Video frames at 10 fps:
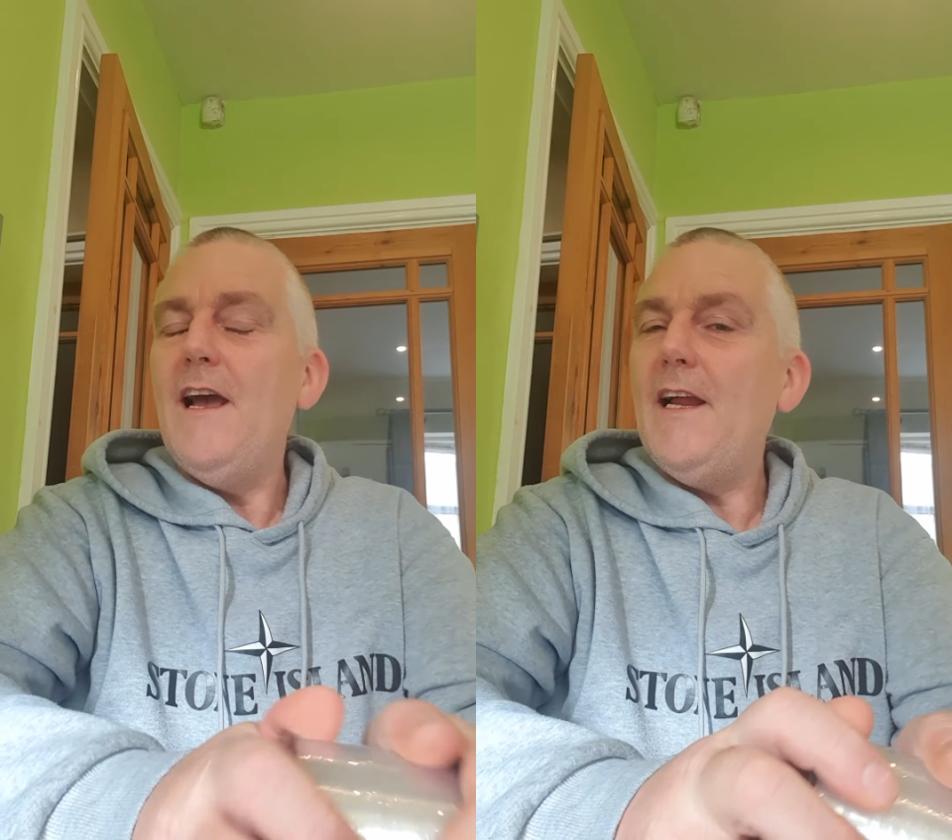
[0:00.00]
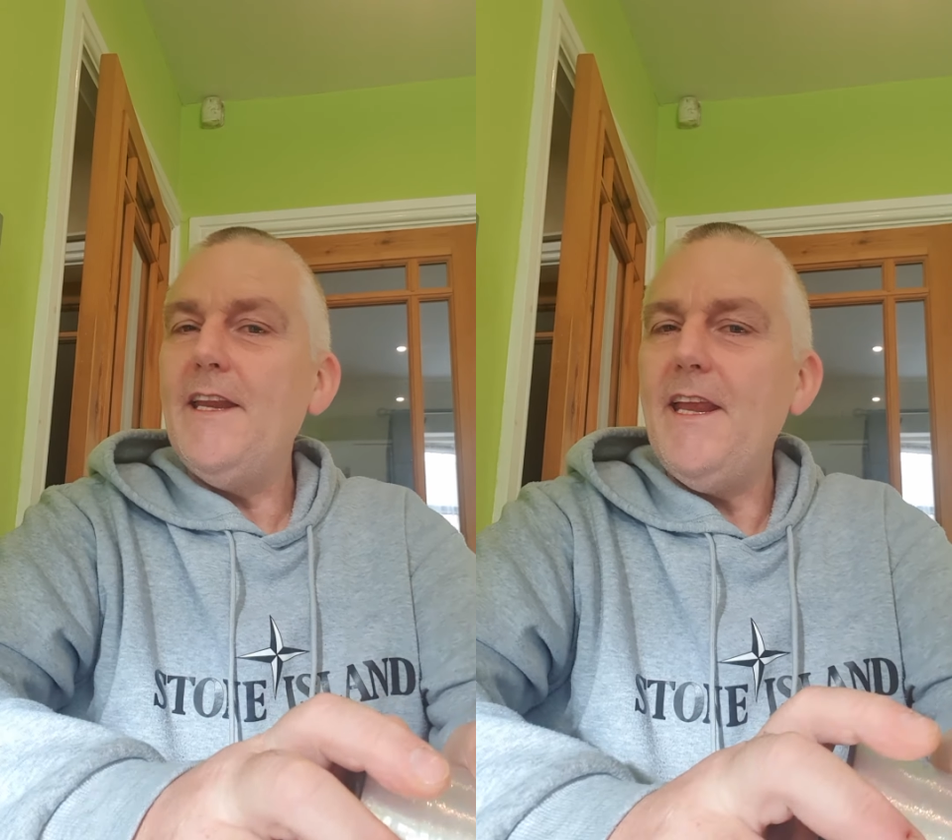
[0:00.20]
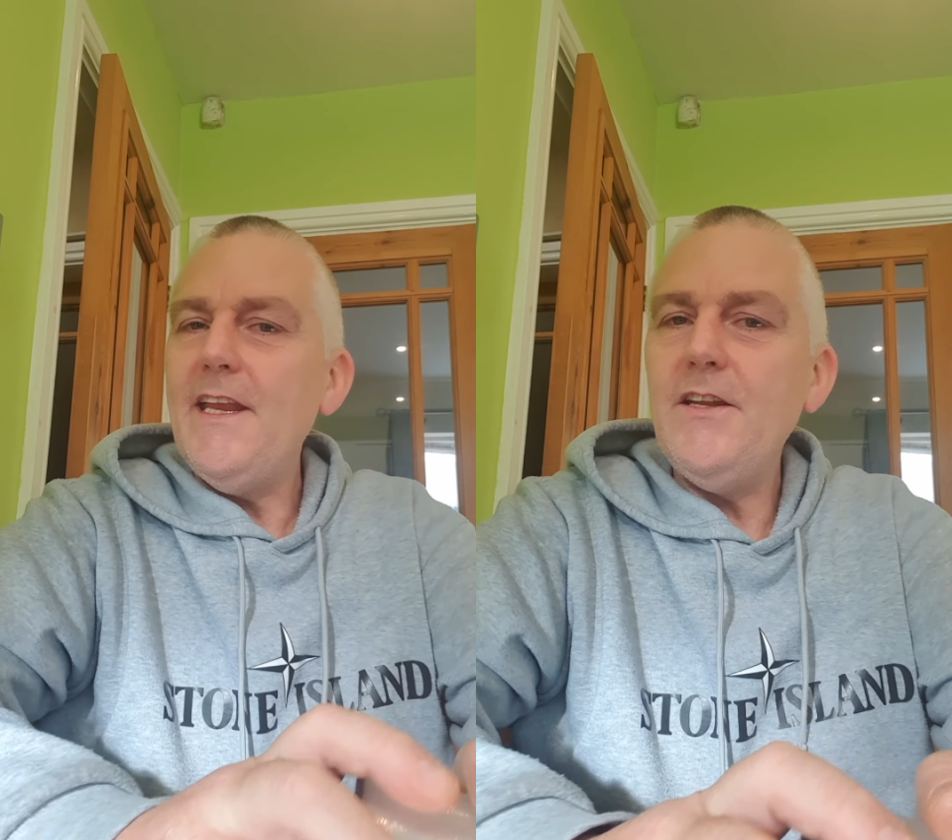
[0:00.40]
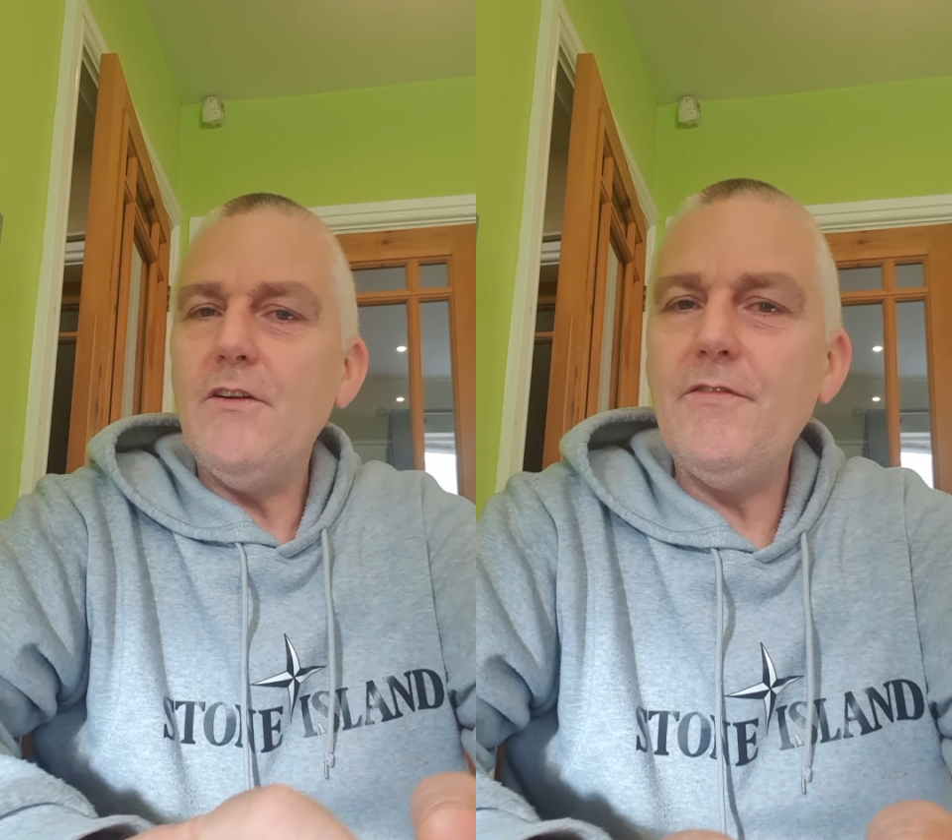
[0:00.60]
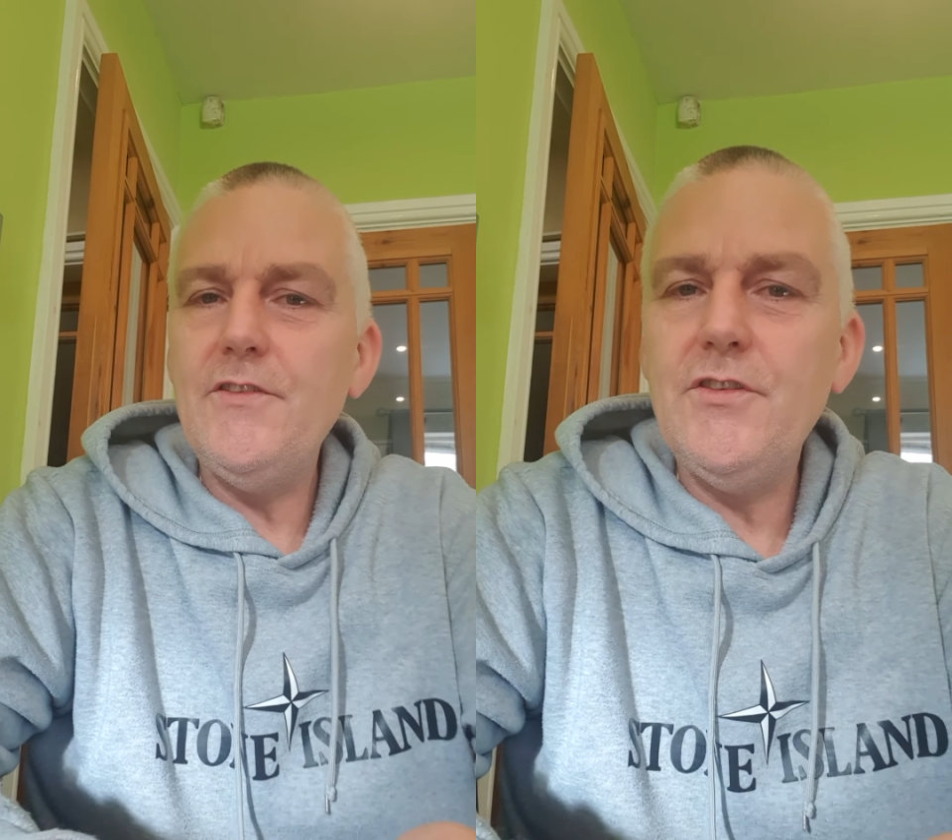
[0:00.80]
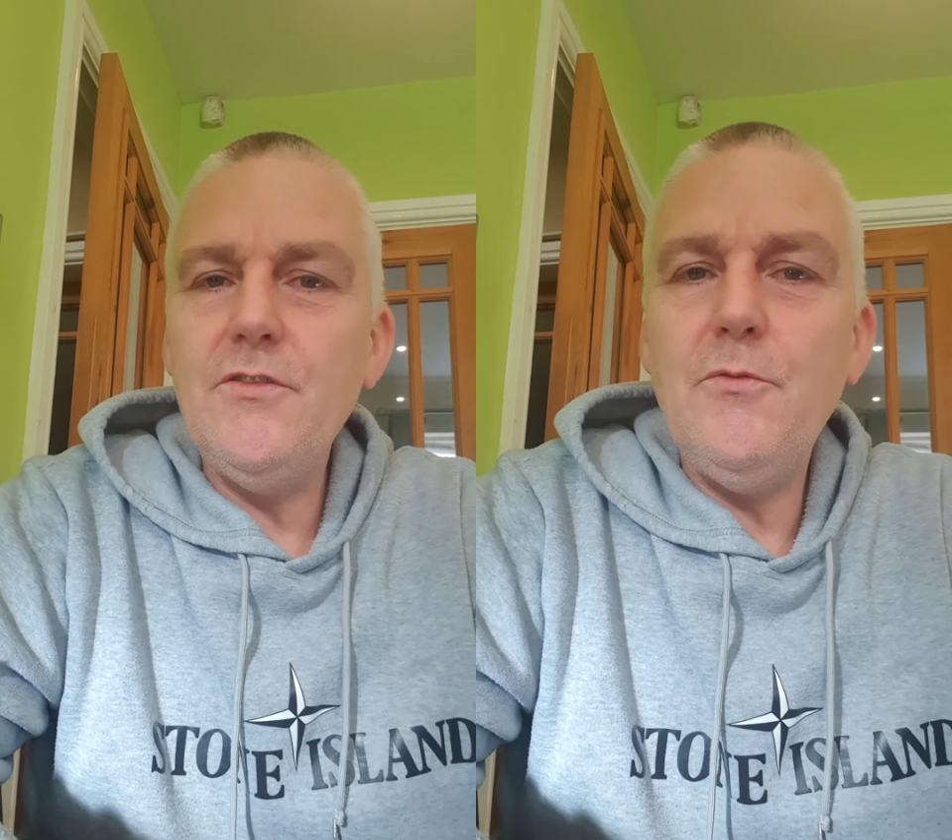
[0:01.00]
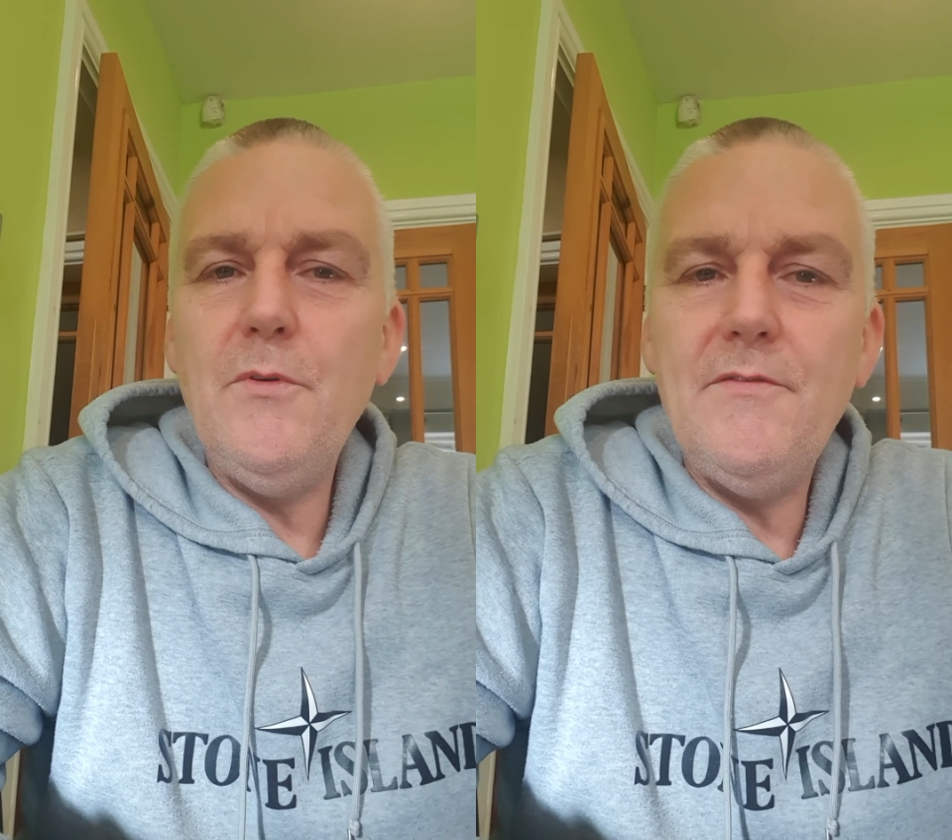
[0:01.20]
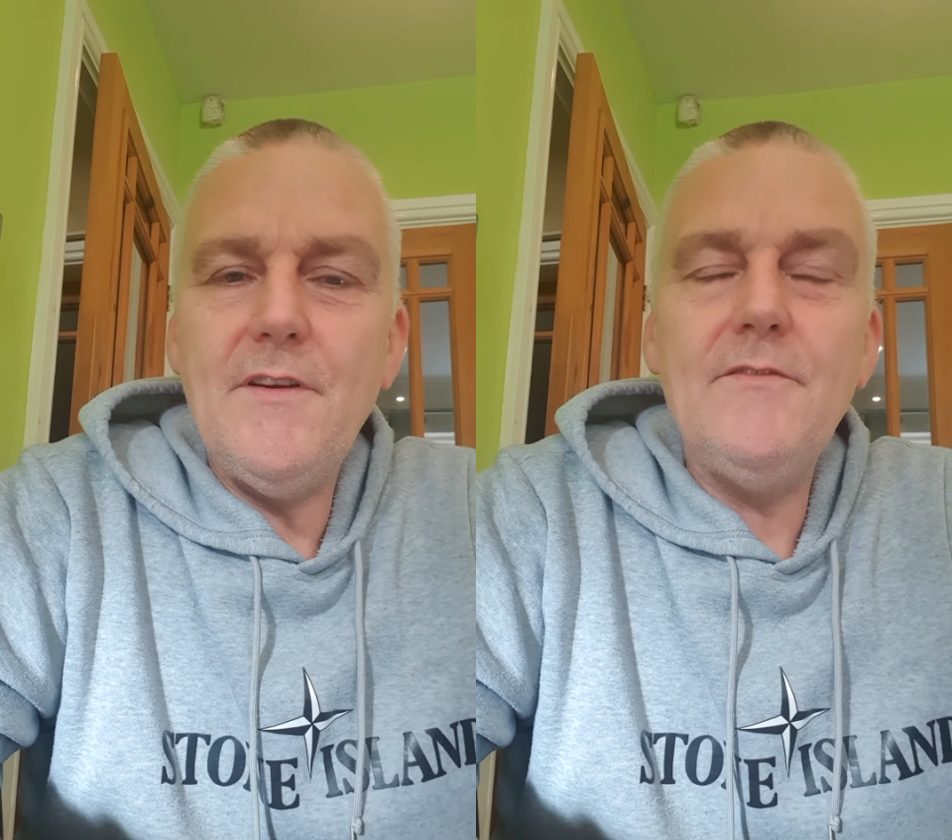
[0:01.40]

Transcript: and it ain't nothing to do with,